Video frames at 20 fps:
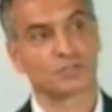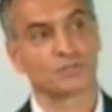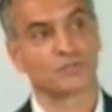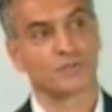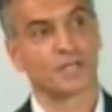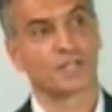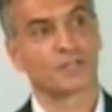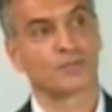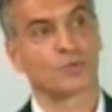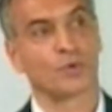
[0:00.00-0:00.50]
of
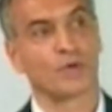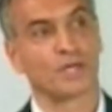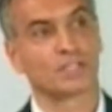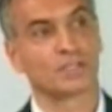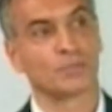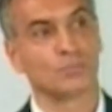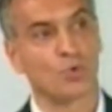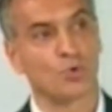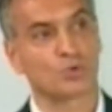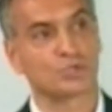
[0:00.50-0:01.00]
earthquake.
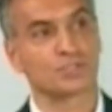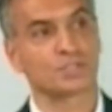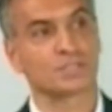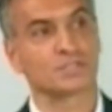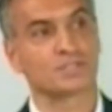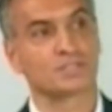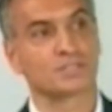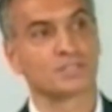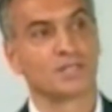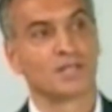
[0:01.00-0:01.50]
The
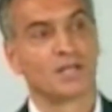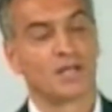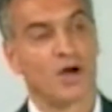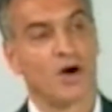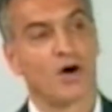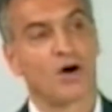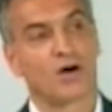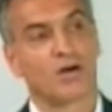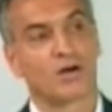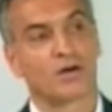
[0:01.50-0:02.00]
motions
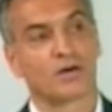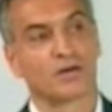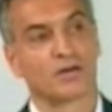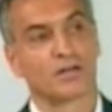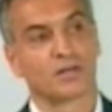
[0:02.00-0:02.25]
are